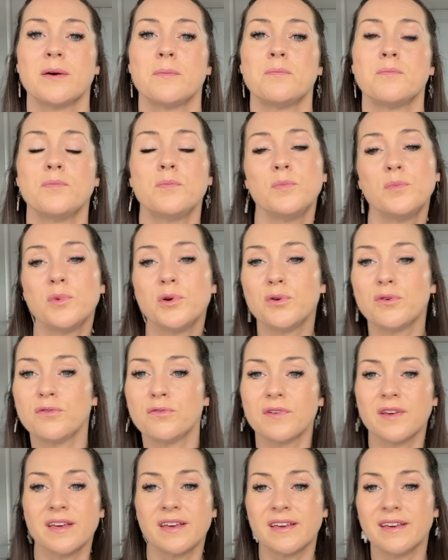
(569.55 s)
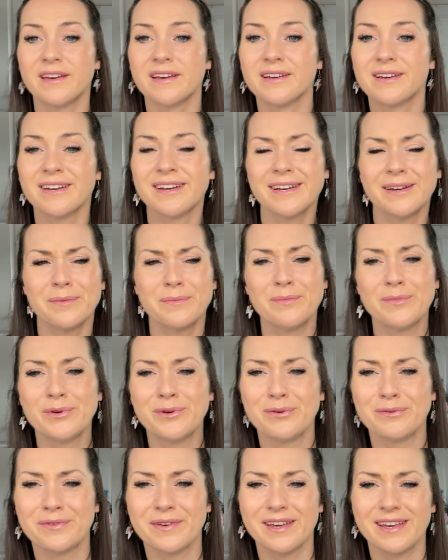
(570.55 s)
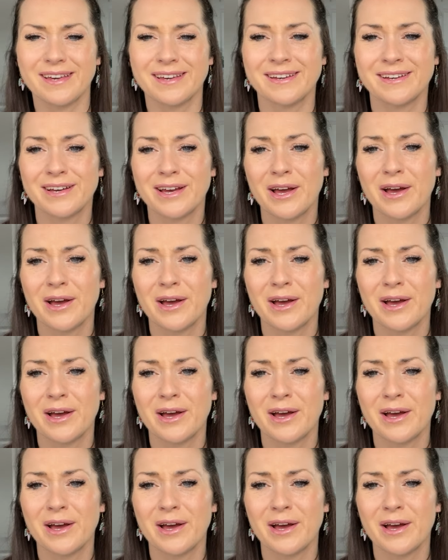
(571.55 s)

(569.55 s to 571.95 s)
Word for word: movie, movie,